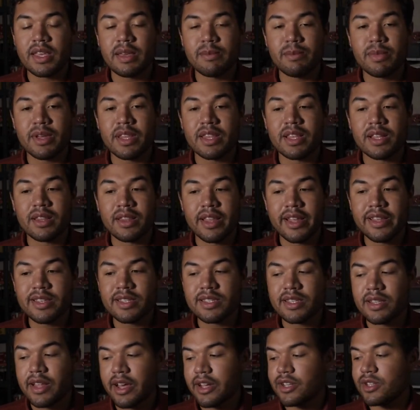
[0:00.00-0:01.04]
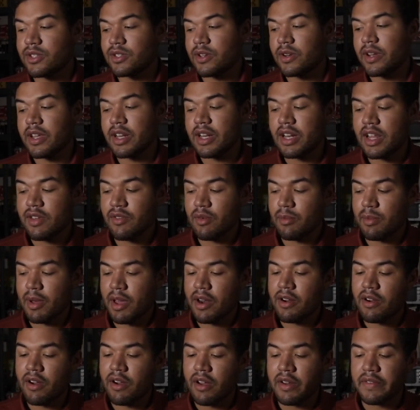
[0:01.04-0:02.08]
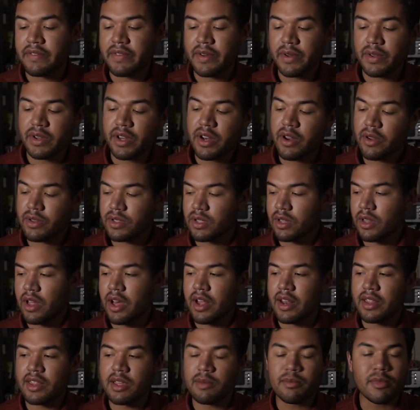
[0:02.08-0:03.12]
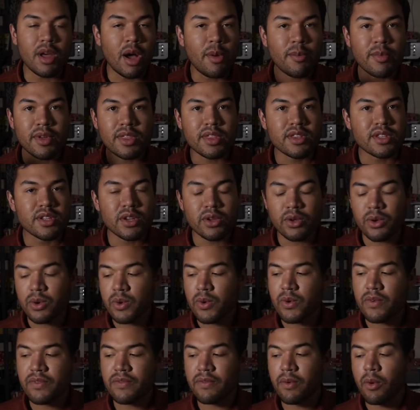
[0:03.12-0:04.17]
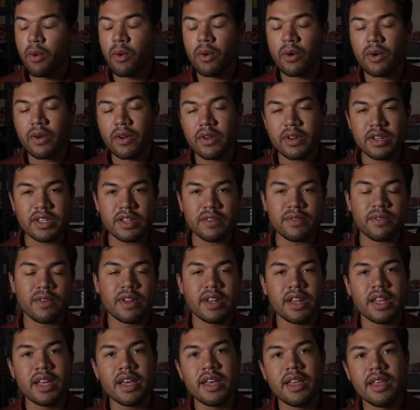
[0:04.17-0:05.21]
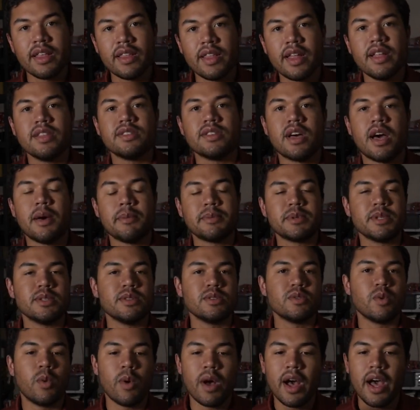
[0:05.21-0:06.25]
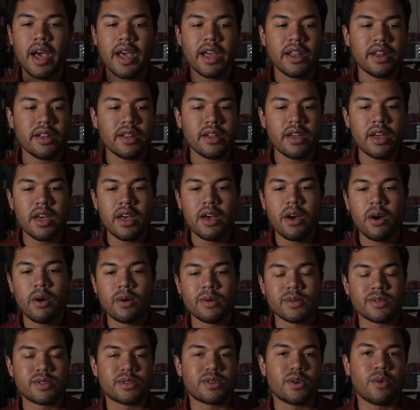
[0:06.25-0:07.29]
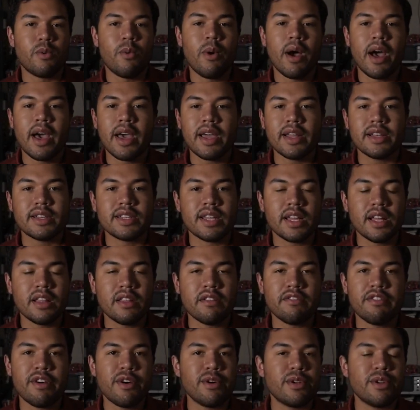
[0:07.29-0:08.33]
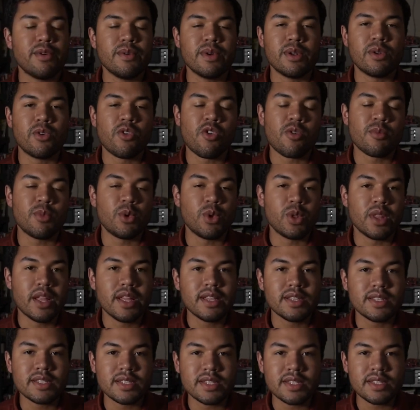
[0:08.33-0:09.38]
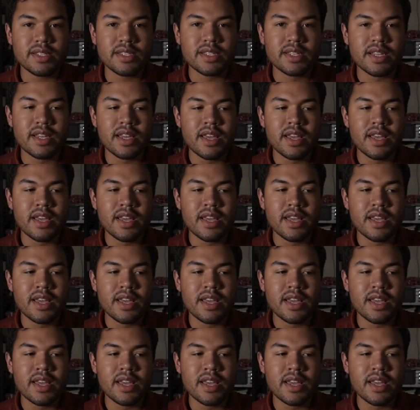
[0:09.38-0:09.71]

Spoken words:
But the lens selections are getting even better on phone. You notice a lot of them come with 2-4 different lens options: wide, ultra wide, telephoto, and normal lenses.